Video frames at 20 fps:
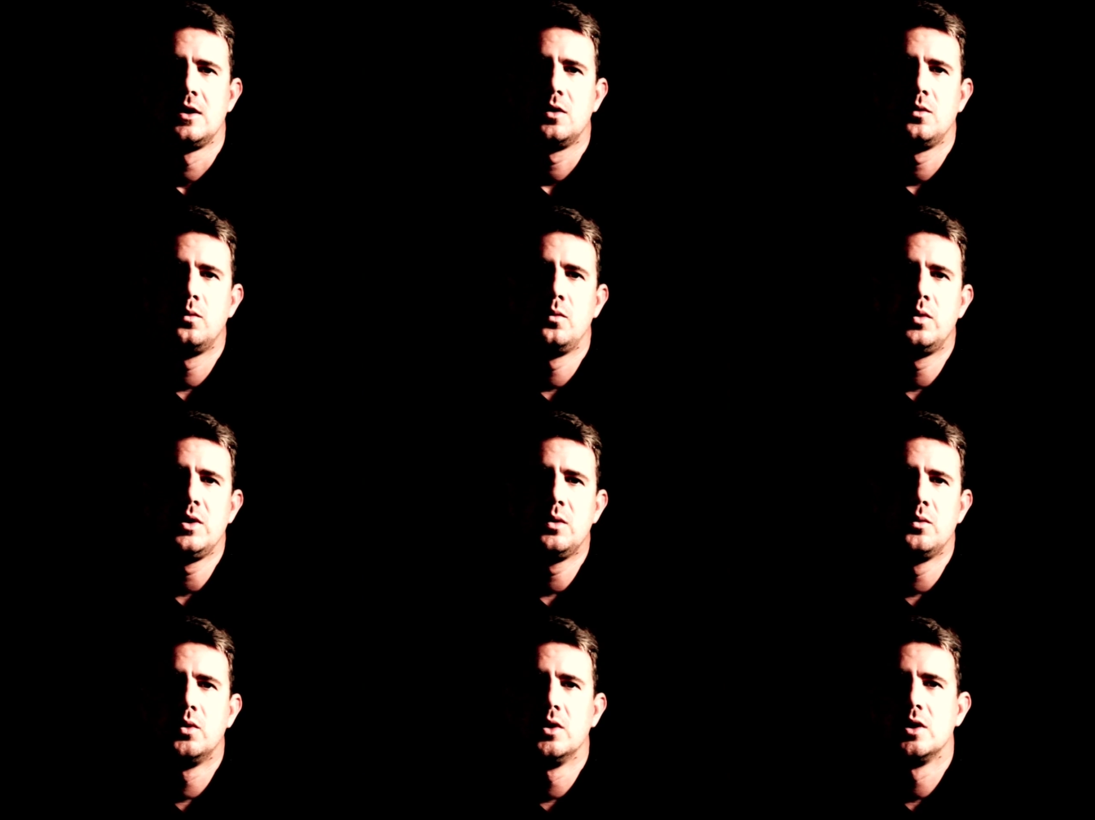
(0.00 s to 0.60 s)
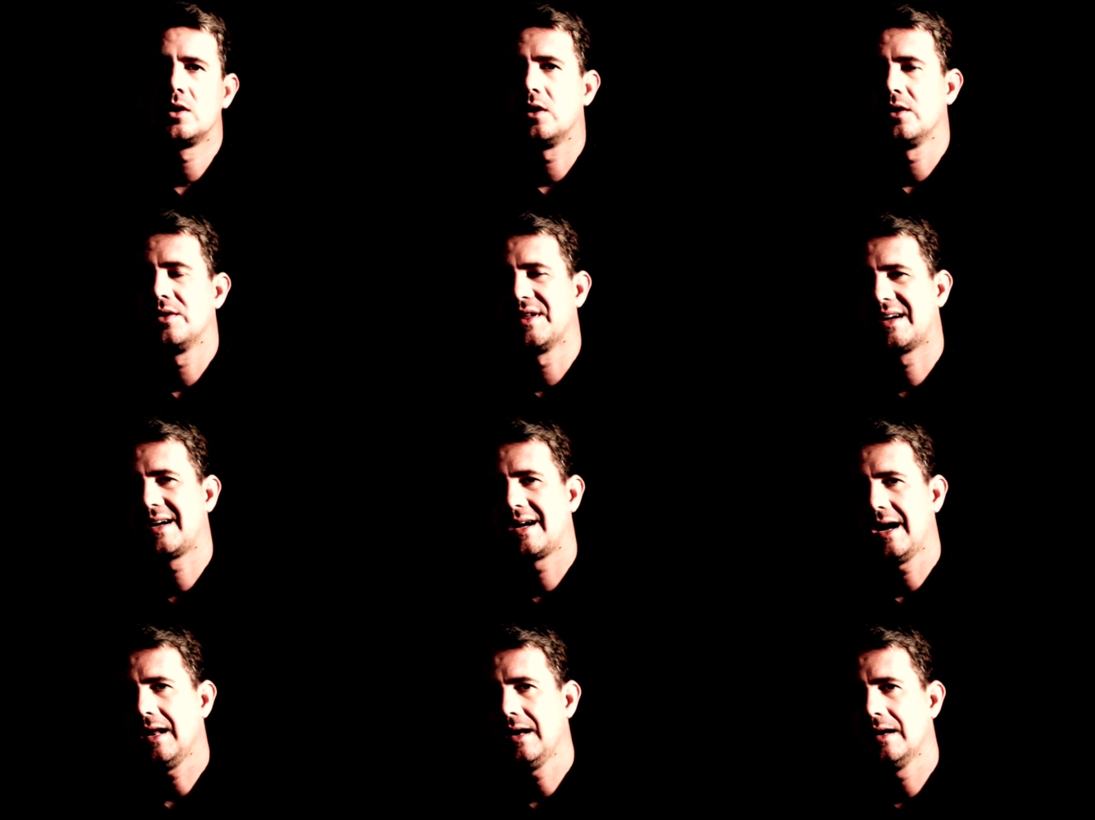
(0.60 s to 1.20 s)
We work on the
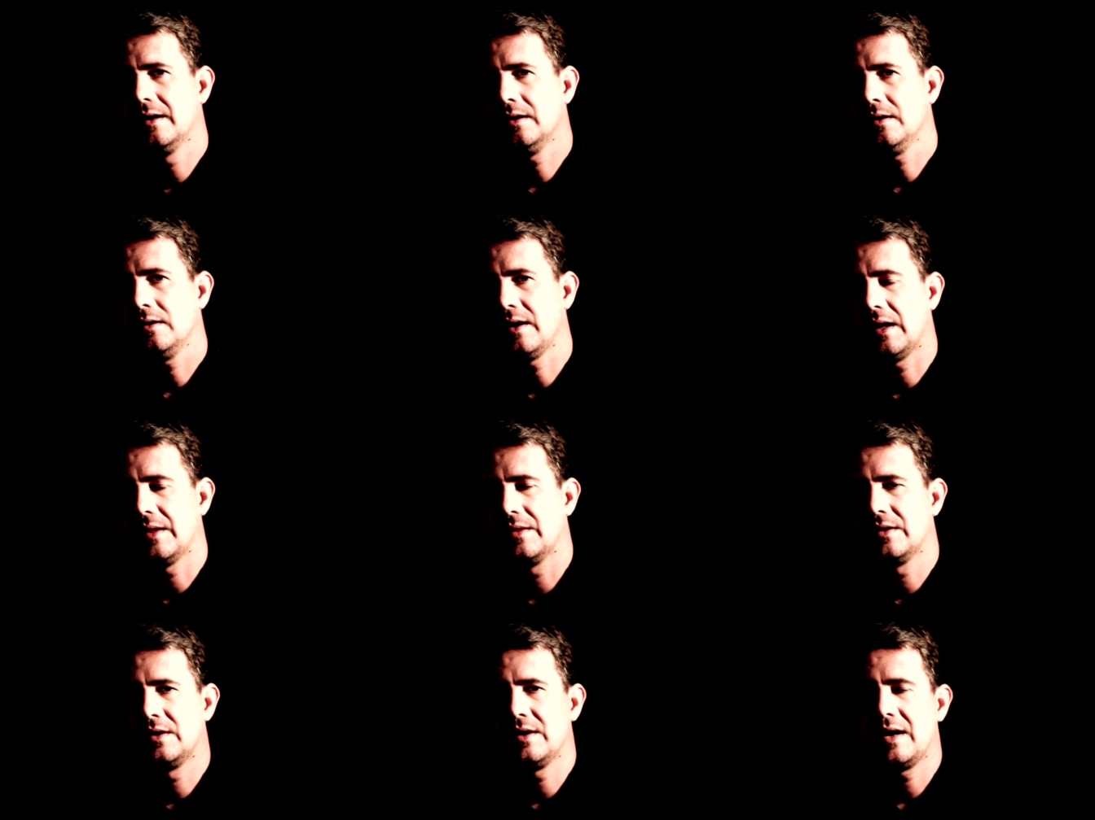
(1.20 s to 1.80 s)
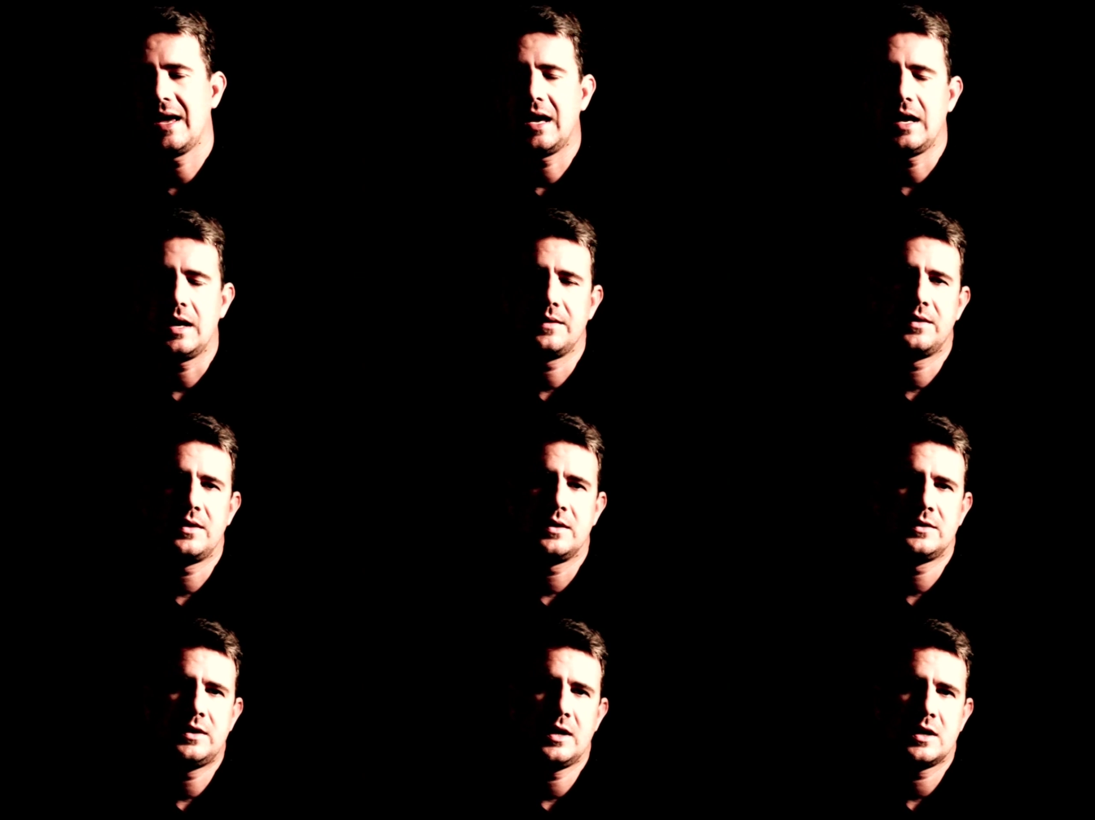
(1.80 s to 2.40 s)
color and then add
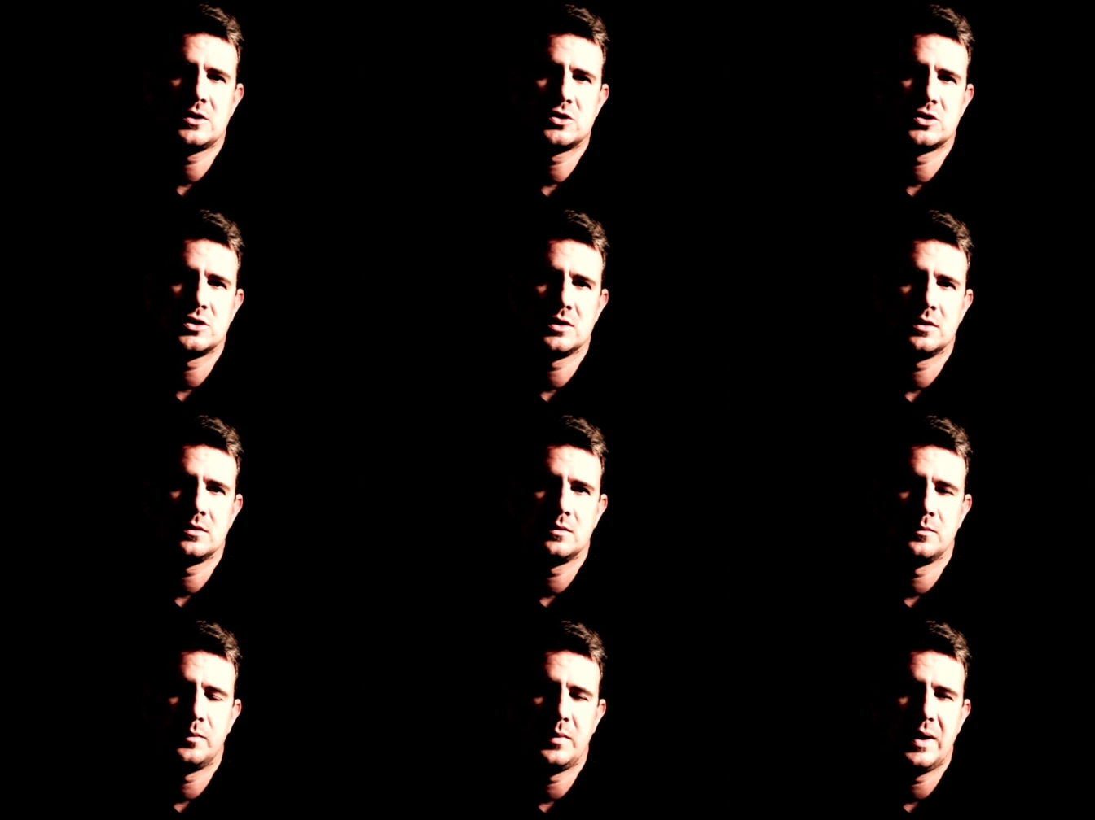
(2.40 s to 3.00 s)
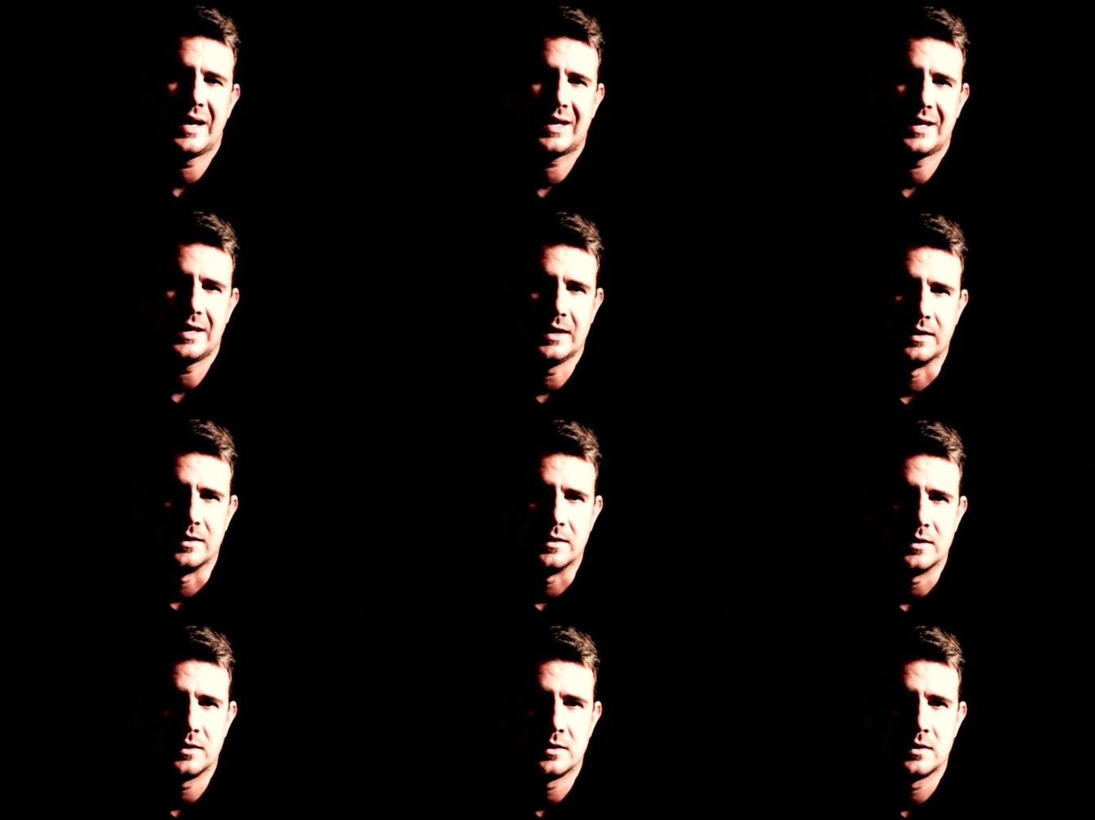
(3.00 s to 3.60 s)
the texture back
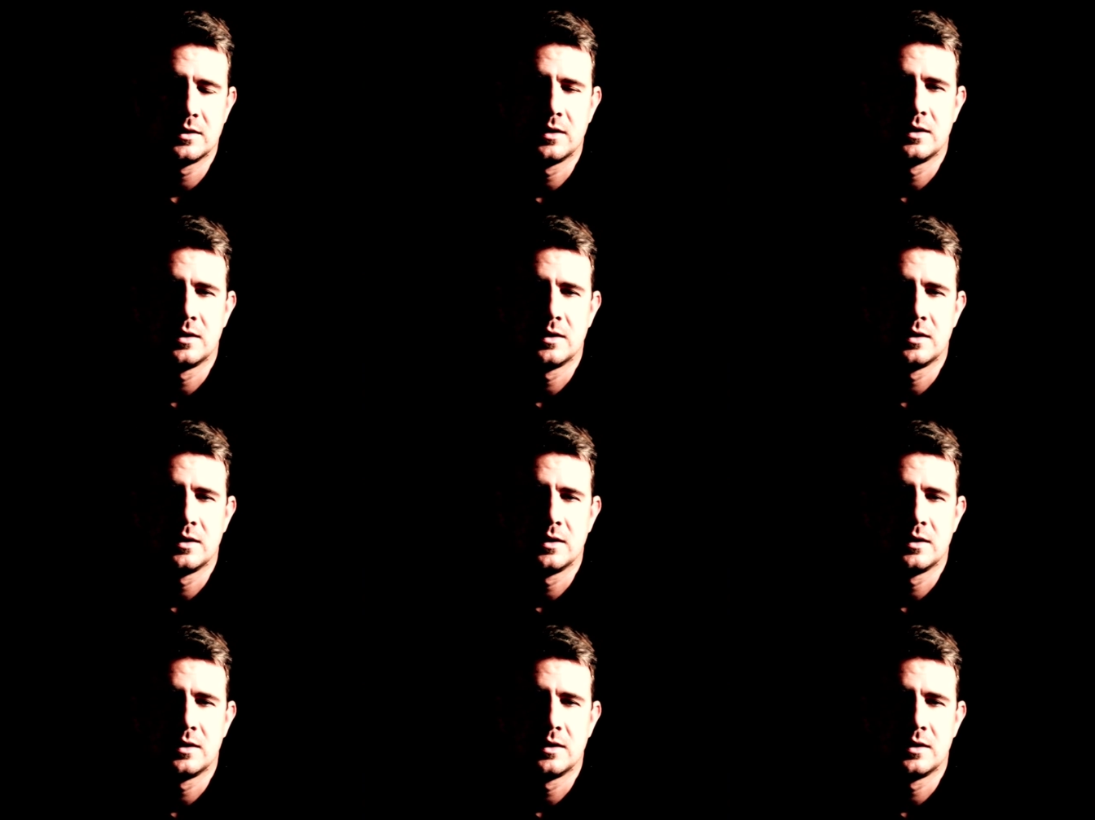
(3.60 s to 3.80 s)
in.